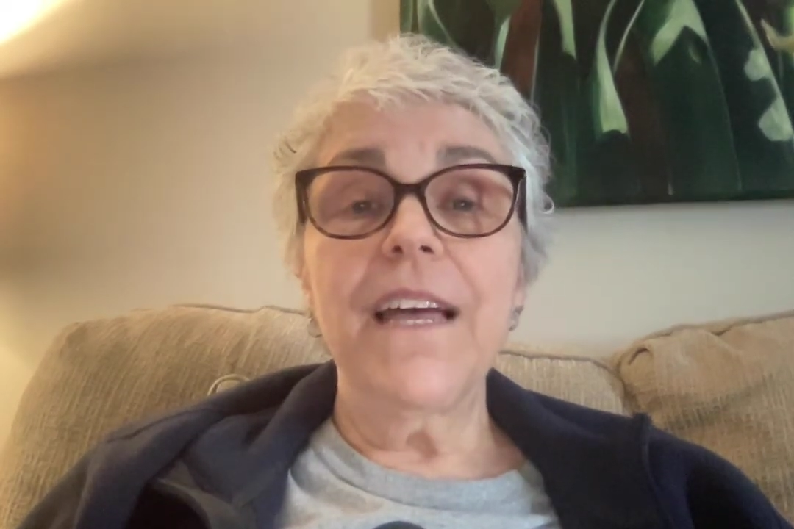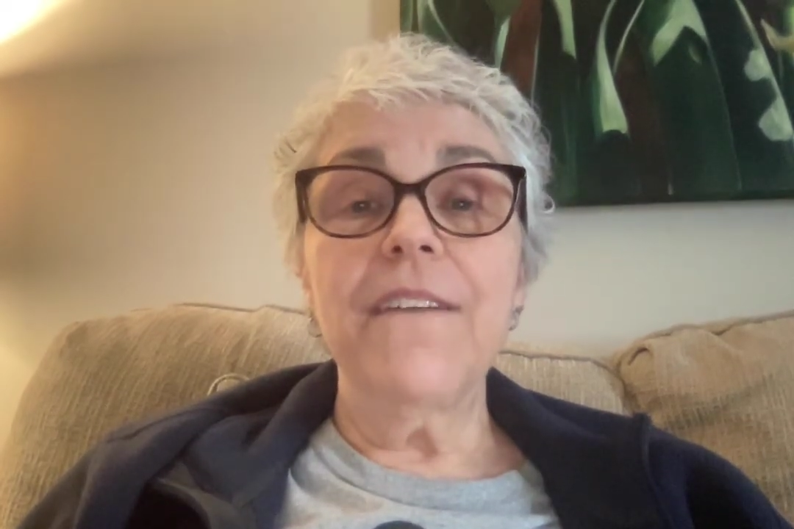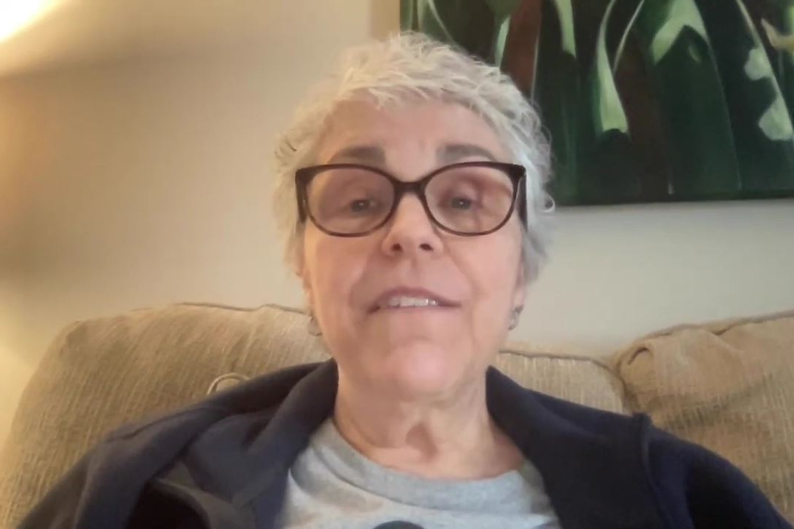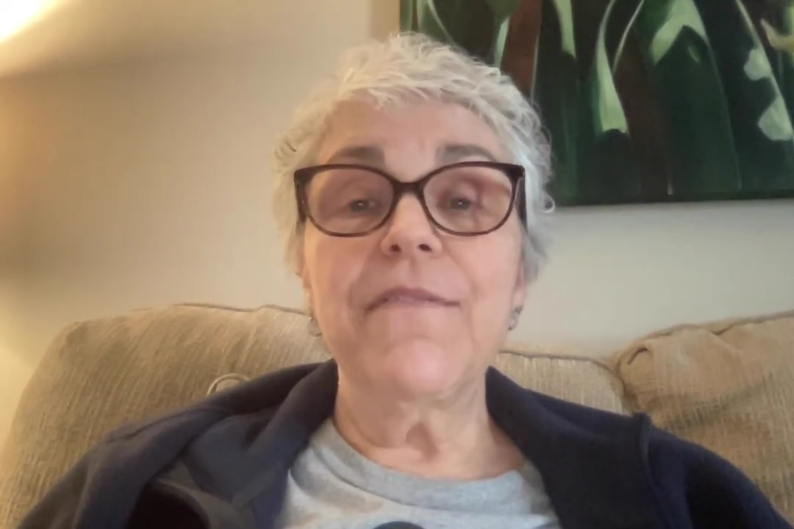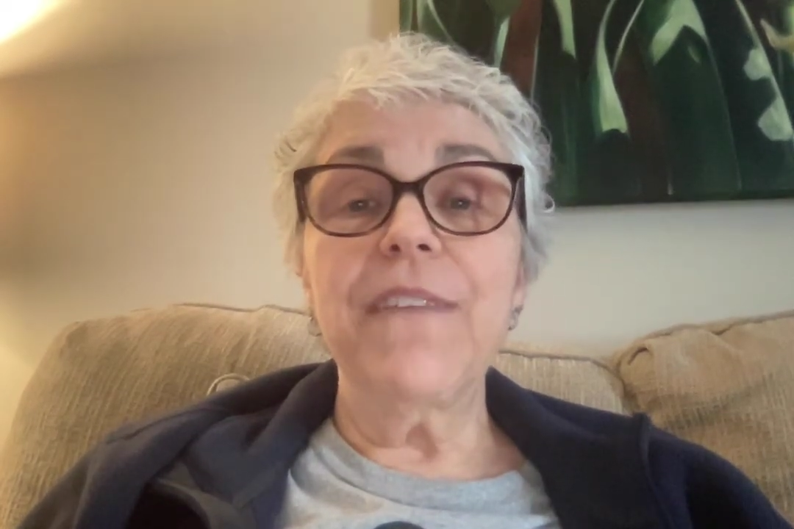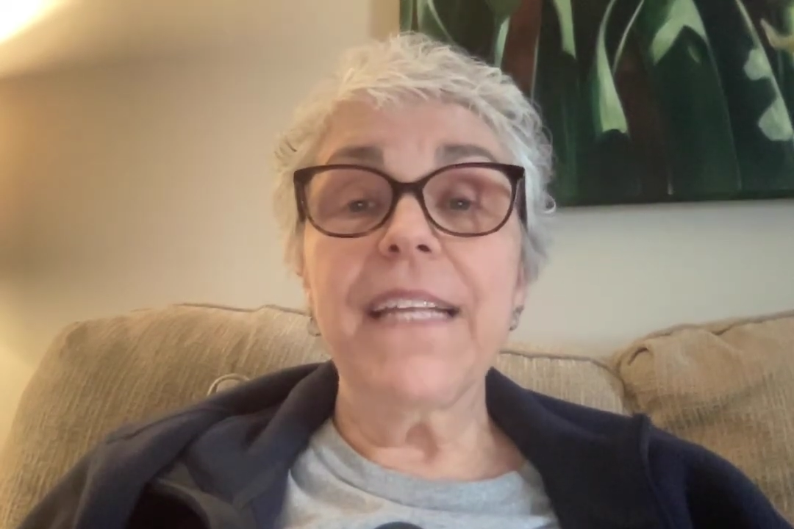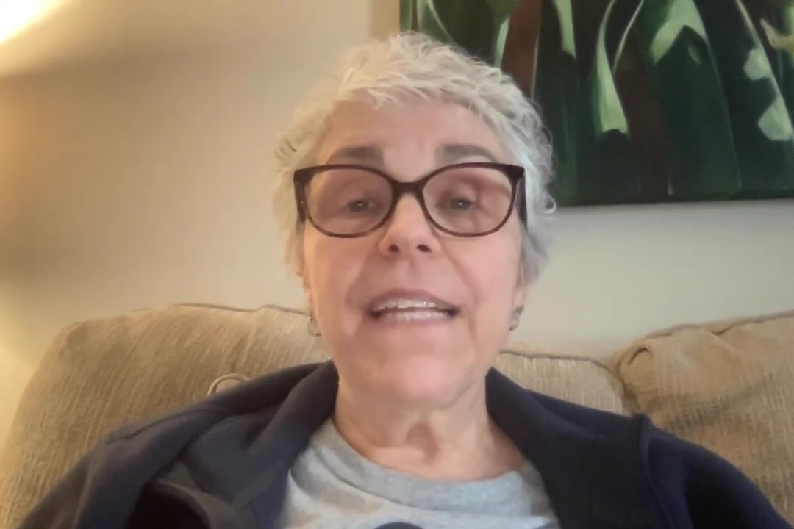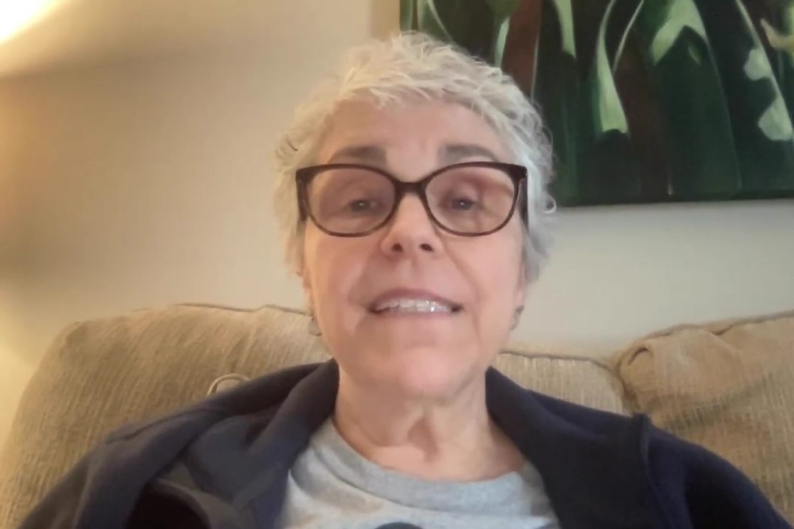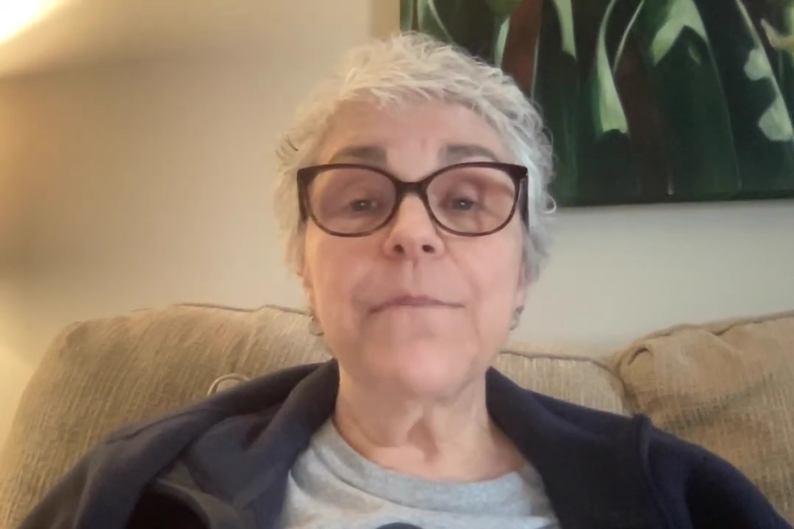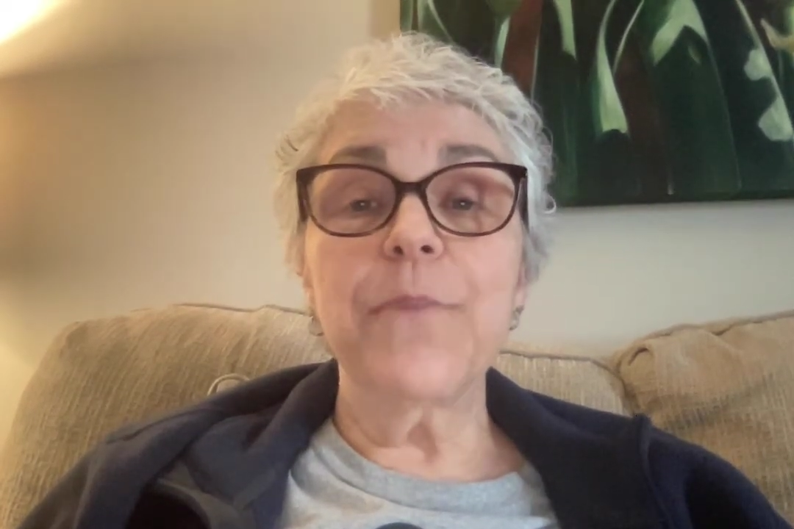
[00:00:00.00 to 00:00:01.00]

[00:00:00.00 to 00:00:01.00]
of Advanced